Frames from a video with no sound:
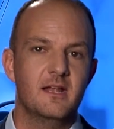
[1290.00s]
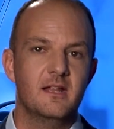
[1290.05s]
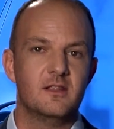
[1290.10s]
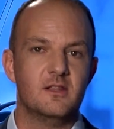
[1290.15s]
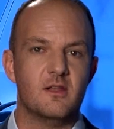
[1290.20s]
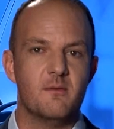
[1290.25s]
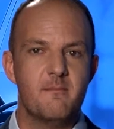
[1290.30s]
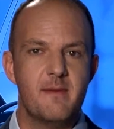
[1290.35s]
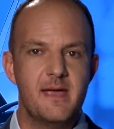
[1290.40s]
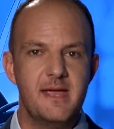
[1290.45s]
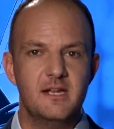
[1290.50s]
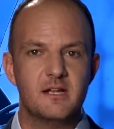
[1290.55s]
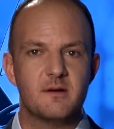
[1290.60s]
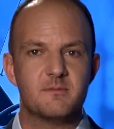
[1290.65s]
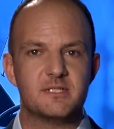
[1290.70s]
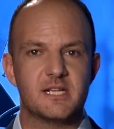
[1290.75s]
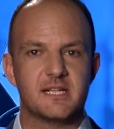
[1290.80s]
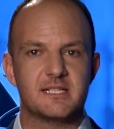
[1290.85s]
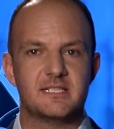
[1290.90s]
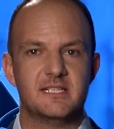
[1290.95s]
The main
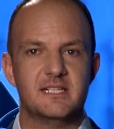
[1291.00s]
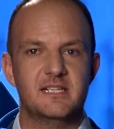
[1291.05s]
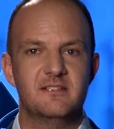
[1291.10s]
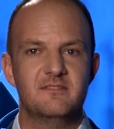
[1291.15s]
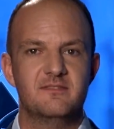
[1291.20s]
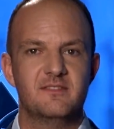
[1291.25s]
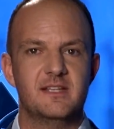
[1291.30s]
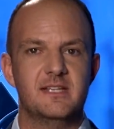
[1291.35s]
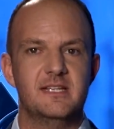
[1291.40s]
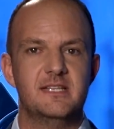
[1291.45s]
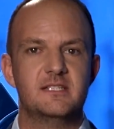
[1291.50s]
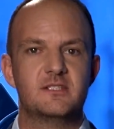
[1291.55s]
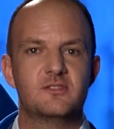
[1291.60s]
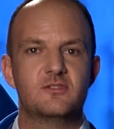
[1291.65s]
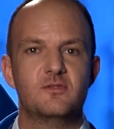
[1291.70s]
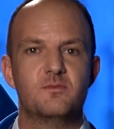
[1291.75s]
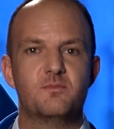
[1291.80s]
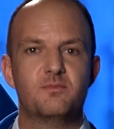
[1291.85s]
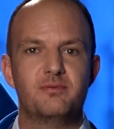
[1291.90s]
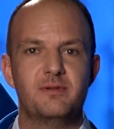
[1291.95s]
objective is
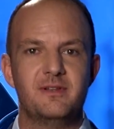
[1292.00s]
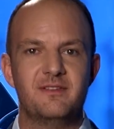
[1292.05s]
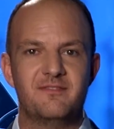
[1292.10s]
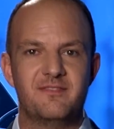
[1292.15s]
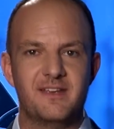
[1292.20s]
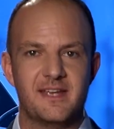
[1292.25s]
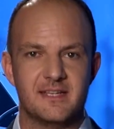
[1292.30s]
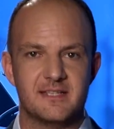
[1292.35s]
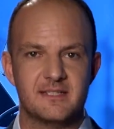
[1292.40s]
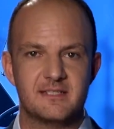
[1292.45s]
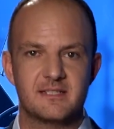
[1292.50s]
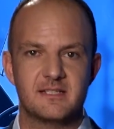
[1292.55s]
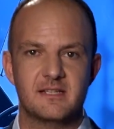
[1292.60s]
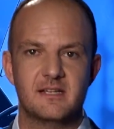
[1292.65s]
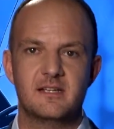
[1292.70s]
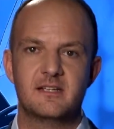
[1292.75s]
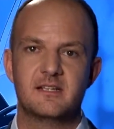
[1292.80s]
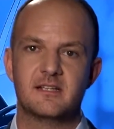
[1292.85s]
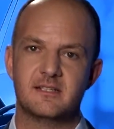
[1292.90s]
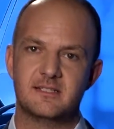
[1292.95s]
to prevent
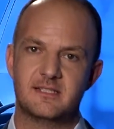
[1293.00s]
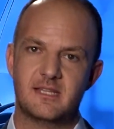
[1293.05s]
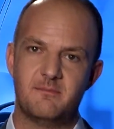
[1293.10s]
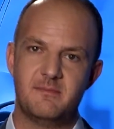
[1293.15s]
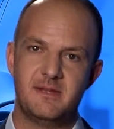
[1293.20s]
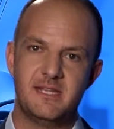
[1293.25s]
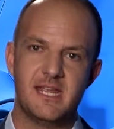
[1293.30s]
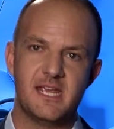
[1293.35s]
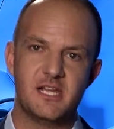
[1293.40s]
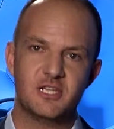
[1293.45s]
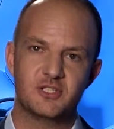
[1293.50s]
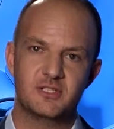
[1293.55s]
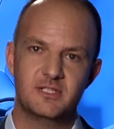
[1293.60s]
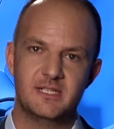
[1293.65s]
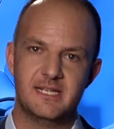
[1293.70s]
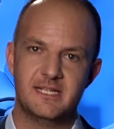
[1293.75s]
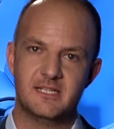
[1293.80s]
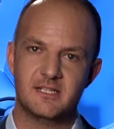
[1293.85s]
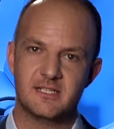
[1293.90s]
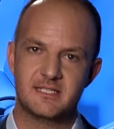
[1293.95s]
contamination
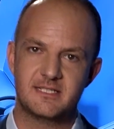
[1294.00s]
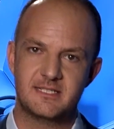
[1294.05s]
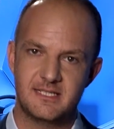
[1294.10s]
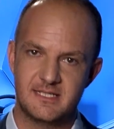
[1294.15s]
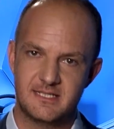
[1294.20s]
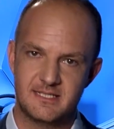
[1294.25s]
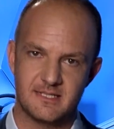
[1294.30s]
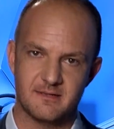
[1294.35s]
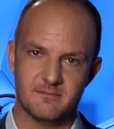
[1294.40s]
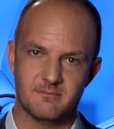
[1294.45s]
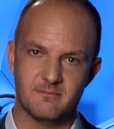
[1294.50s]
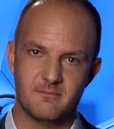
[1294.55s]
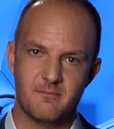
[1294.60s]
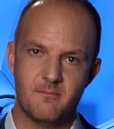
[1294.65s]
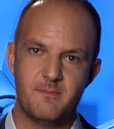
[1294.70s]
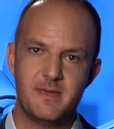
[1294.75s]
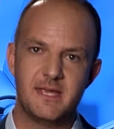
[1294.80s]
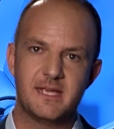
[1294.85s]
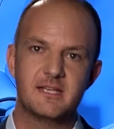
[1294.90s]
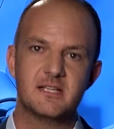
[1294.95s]
in the system,
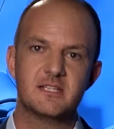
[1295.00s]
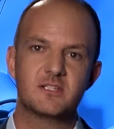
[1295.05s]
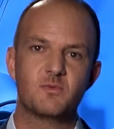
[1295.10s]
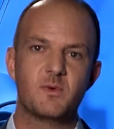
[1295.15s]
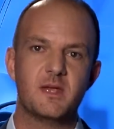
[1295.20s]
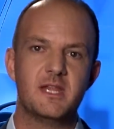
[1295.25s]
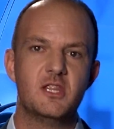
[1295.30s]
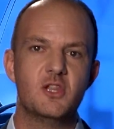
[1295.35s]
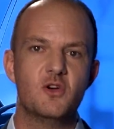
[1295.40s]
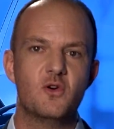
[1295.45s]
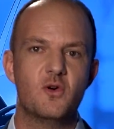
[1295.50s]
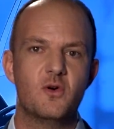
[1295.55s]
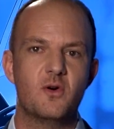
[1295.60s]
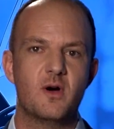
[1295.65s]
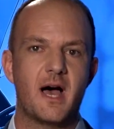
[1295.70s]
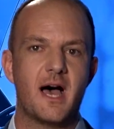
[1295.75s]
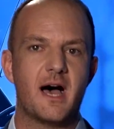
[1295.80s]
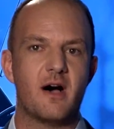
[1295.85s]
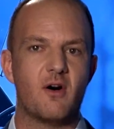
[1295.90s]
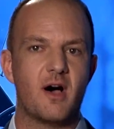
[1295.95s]
because we know
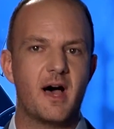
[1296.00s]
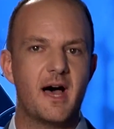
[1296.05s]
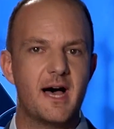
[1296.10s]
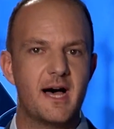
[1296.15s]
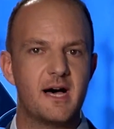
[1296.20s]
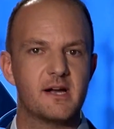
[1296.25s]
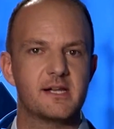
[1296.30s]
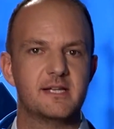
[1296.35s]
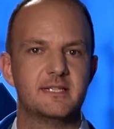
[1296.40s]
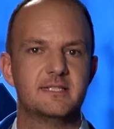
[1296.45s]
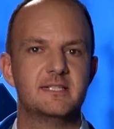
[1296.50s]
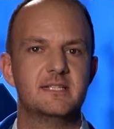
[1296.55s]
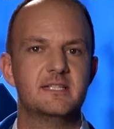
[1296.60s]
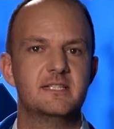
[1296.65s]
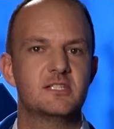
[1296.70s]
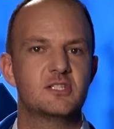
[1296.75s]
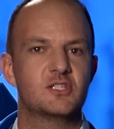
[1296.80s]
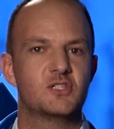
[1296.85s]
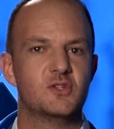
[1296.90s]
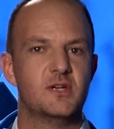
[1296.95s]
how hard it
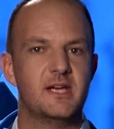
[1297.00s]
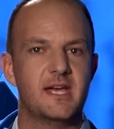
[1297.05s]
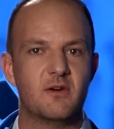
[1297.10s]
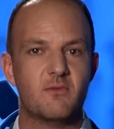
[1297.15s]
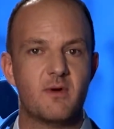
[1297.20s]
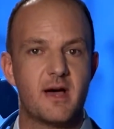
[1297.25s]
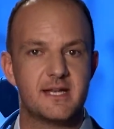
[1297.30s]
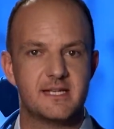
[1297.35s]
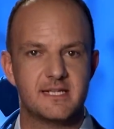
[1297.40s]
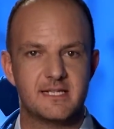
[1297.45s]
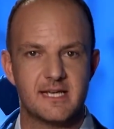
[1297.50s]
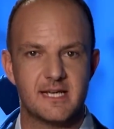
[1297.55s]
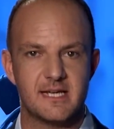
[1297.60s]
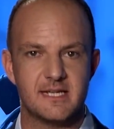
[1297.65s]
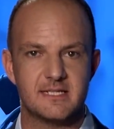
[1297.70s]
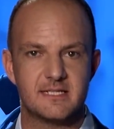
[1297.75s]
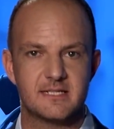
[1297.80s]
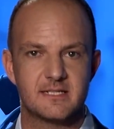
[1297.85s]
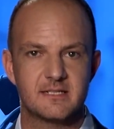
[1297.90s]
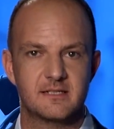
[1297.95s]
is to
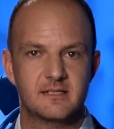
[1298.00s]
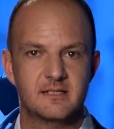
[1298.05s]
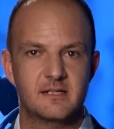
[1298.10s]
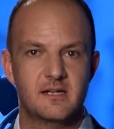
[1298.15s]
eradicate.